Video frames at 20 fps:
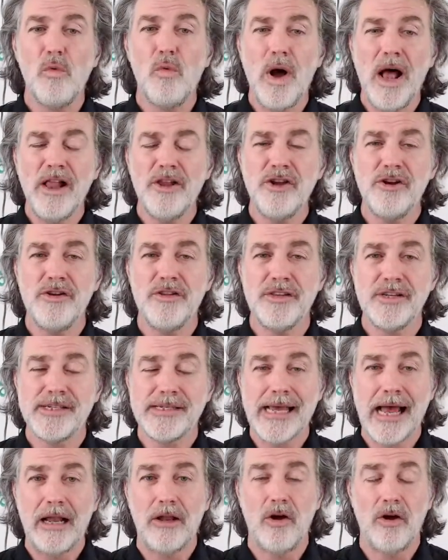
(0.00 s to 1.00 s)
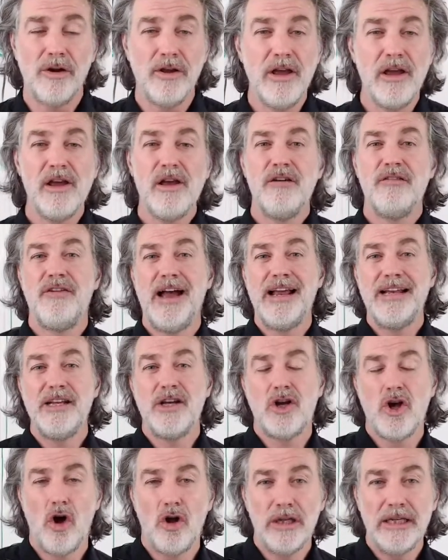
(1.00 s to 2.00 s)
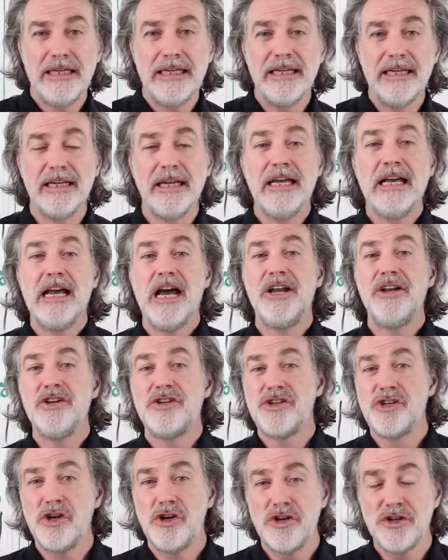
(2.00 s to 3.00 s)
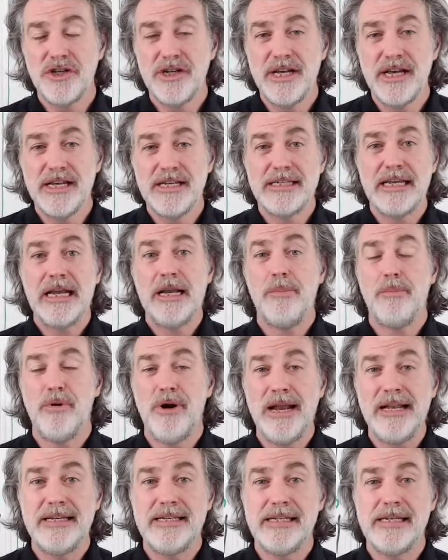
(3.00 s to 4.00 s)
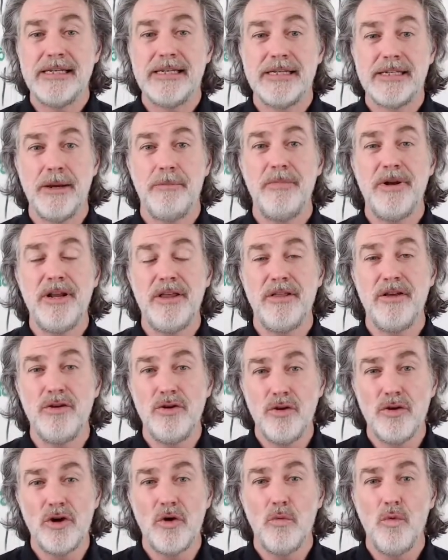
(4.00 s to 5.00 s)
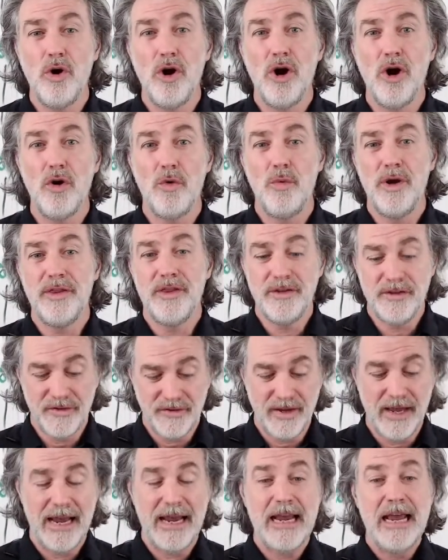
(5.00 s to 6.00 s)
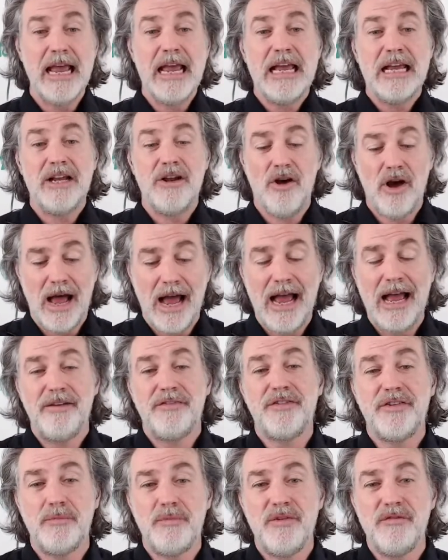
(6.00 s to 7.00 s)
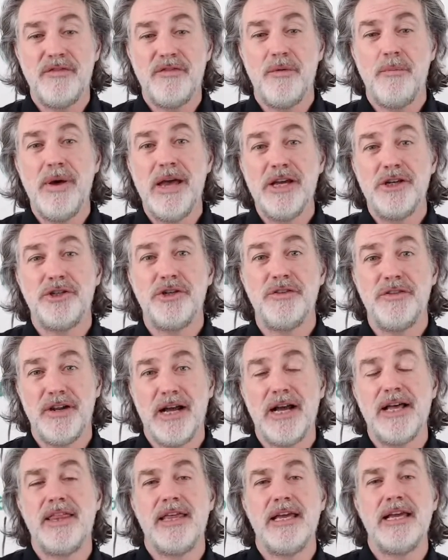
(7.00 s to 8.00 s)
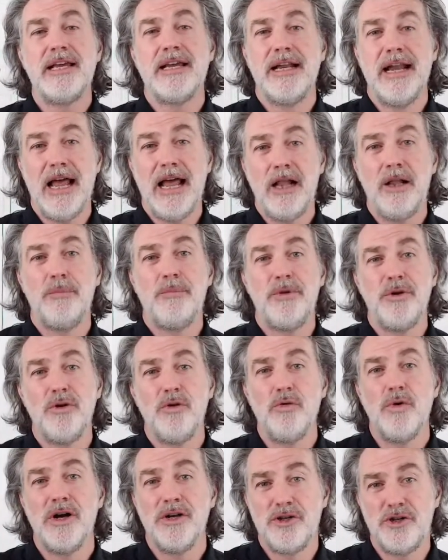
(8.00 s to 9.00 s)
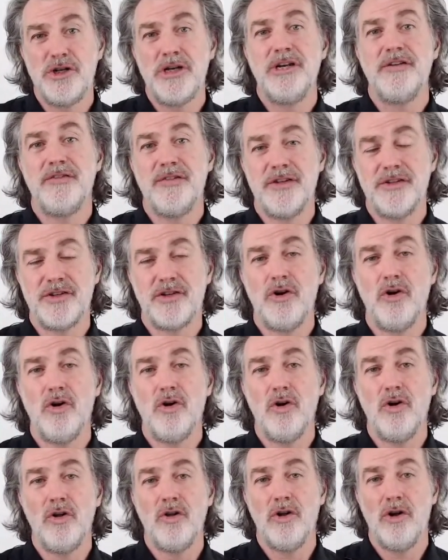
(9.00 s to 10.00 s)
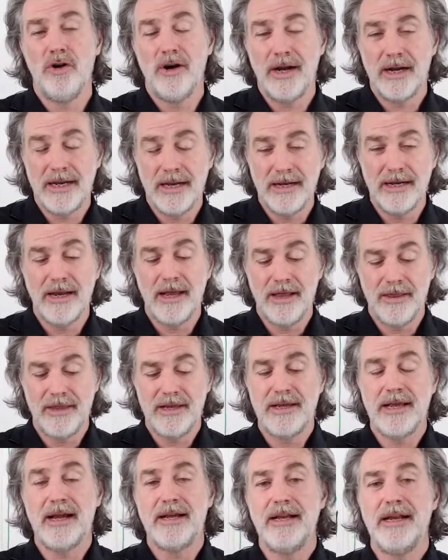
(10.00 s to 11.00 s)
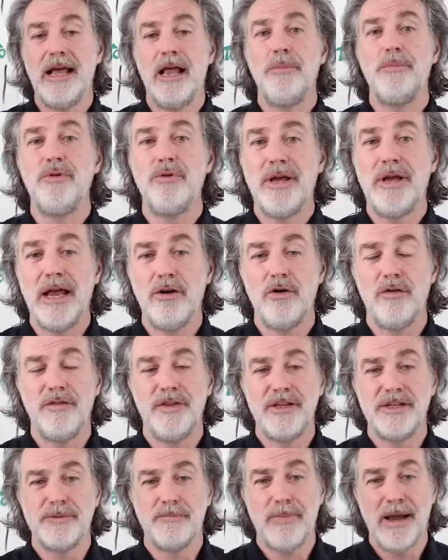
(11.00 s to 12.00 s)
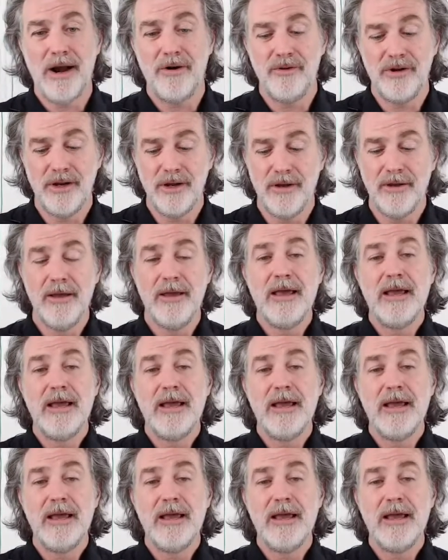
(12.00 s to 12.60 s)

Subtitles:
while you're at the salon, find a colleague, an associate, an apprentice, somebody that you can work with, and say, you know, I have some information that I think can help you achieve this goal, or I think I can help you get over this barrier.